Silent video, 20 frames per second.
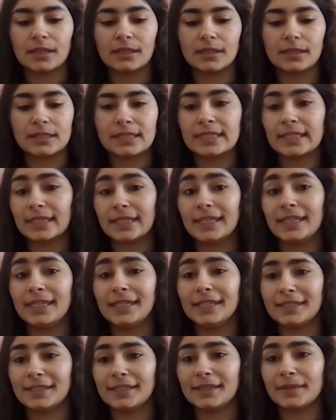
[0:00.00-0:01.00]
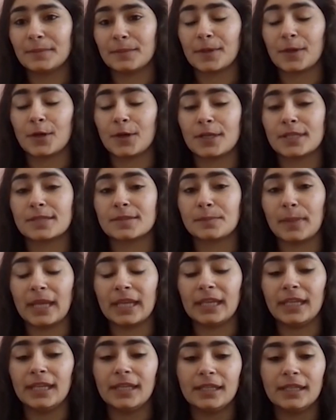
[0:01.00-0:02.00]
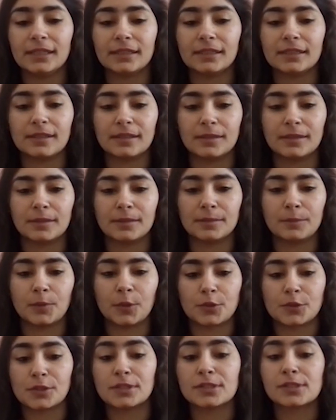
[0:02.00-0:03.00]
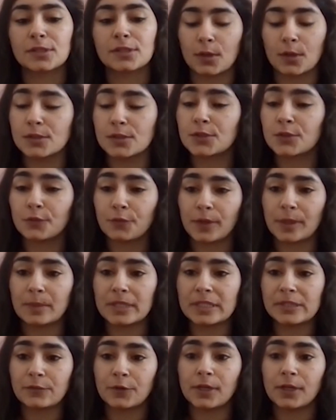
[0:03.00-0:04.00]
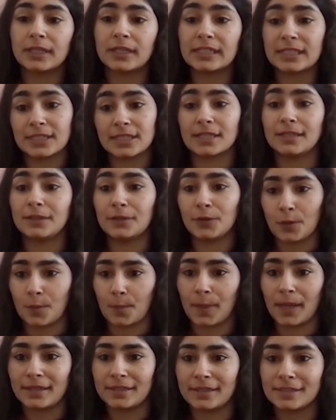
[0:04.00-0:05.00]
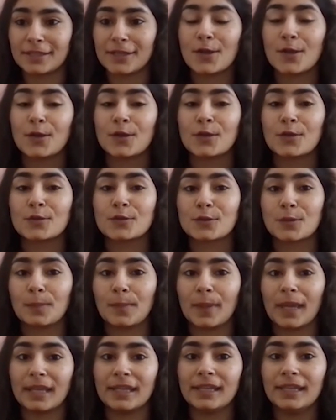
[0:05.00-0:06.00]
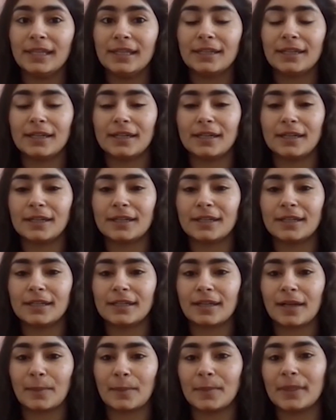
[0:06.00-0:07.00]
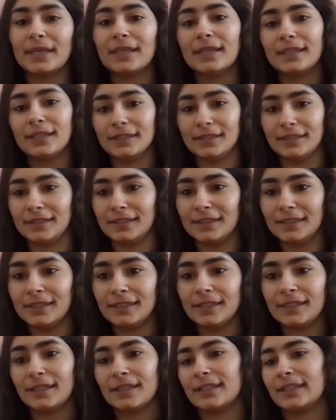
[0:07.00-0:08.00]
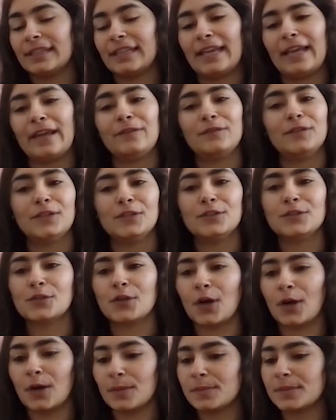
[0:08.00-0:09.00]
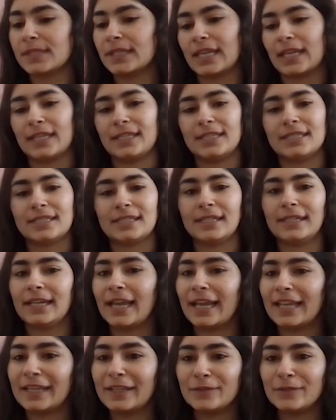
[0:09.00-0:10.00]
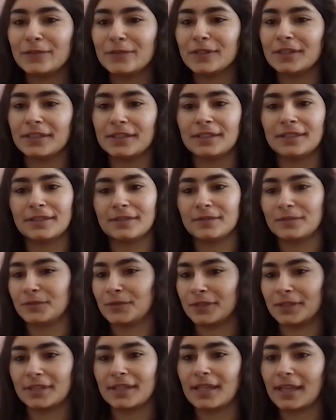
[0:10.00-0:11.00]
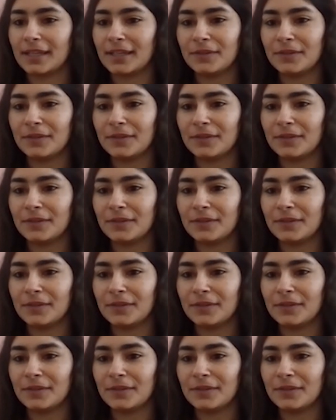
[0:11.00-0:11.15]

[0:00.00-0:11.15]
sit here, because many Portugal is also famous for digital nomads. So many are coming here. They have their jobs. They can sit anywhere, work